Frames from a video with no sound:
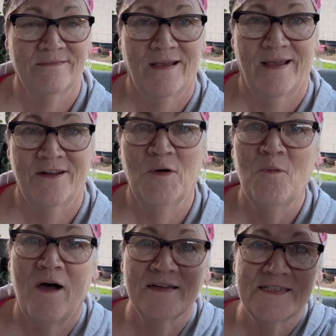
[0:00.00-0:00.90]
I don't
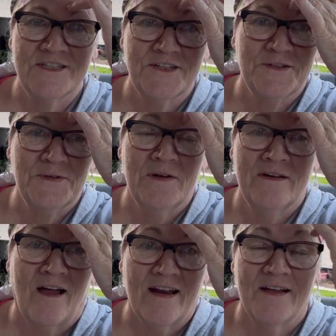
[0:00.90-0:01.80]
want to
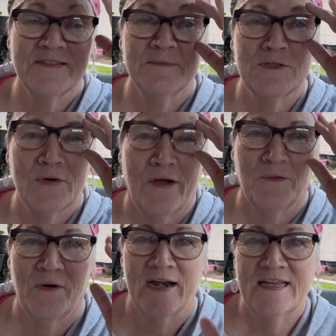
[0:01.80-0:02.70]
not have some soil
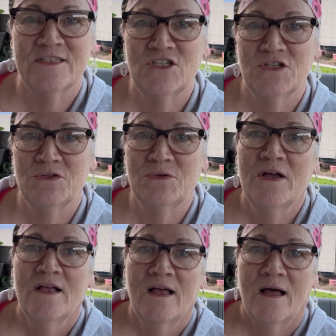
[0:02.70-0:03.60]
ready to
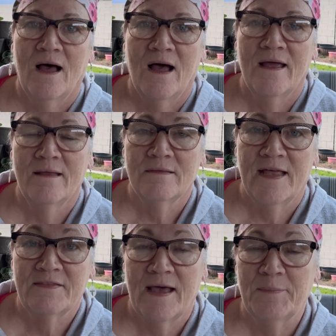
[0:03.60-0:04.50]

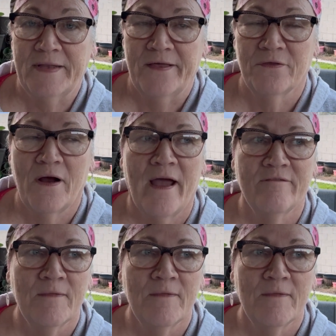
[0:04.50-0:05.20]
let that plant thrive.